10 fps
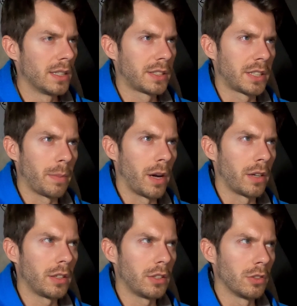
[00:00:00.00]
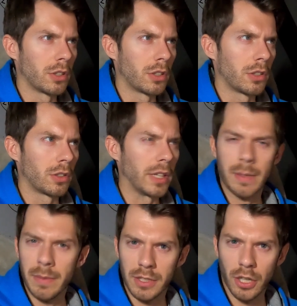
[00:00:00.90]
subungular
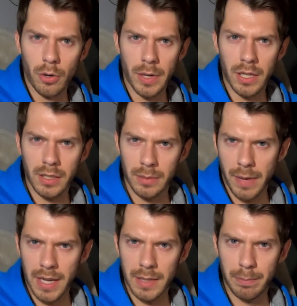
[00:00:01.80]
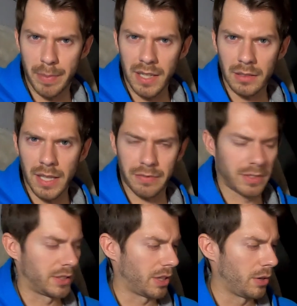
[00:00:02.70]
hematoma in my big
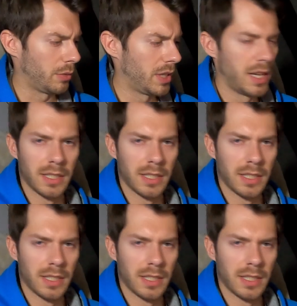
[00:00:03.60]
left toe.